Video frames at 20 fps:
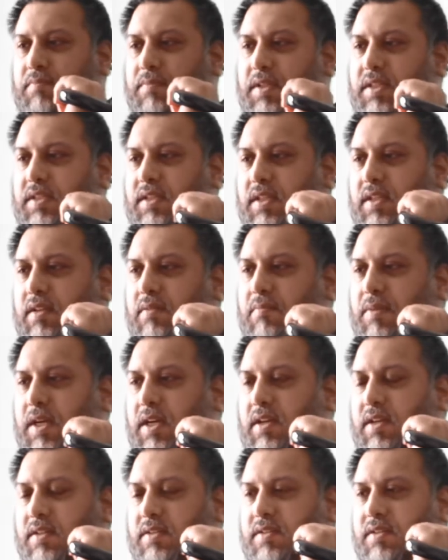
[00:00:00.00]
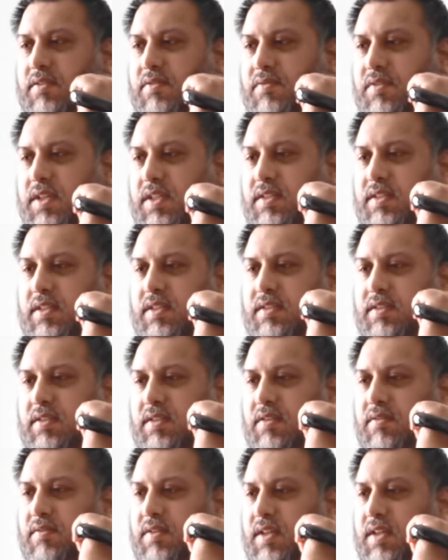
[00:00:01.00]
Maintaining parallels to the face. Let's
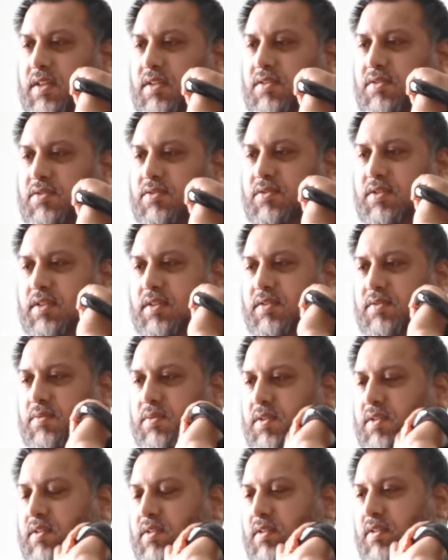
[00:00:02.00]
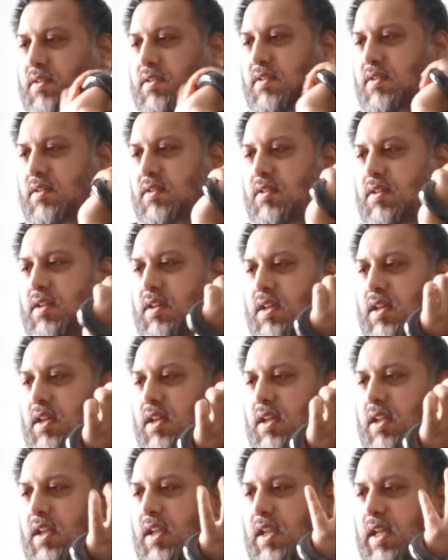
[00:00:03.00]
see if I can do this with the
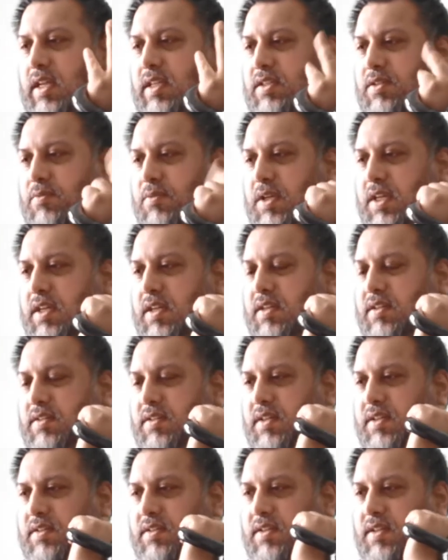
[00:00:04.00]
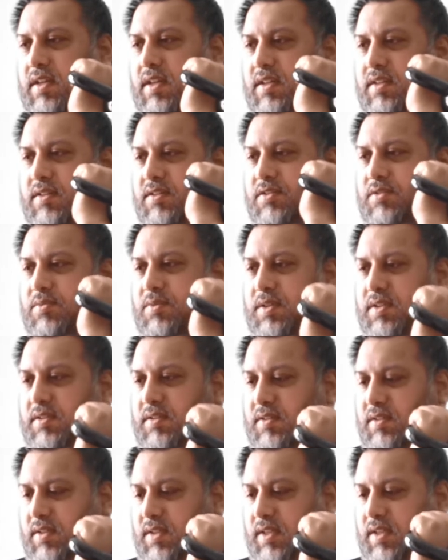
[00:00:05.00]
lighter weight, because yesterday I had to
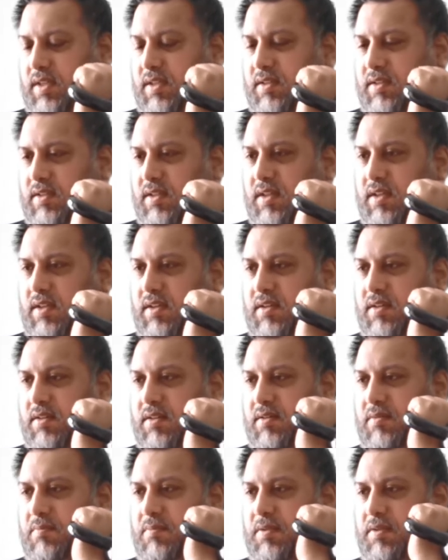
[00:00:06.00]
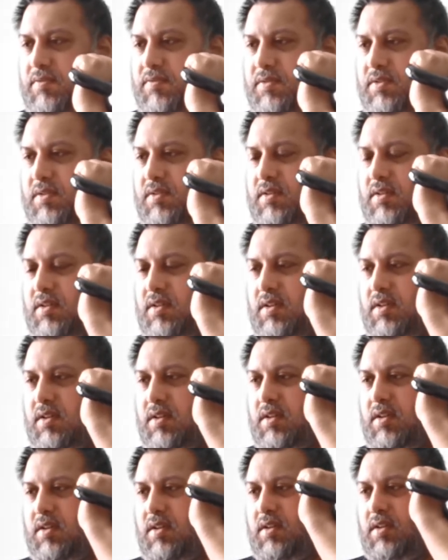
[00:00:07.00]
twist the hand to get it up even.
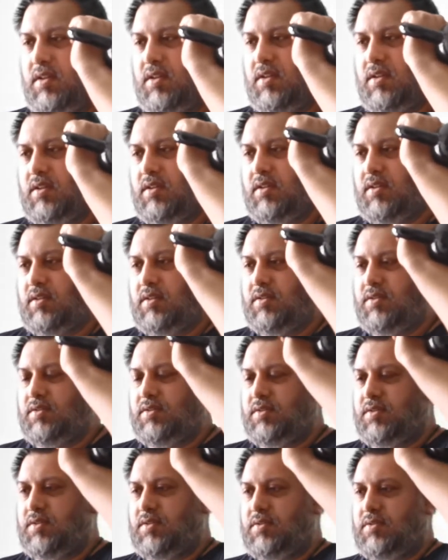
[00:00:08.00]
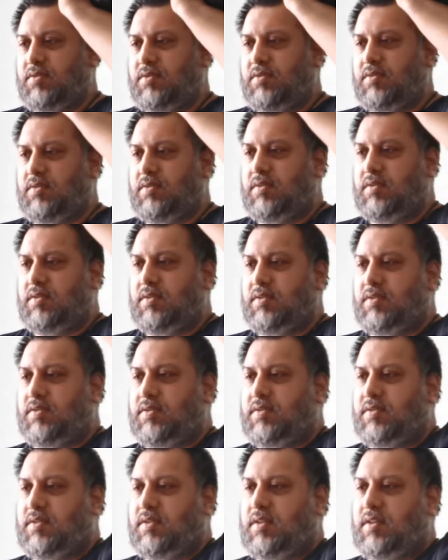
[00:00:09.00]
So let's
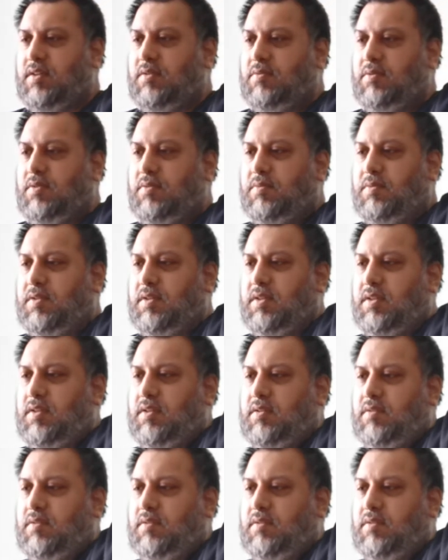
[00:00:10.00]
start with 1.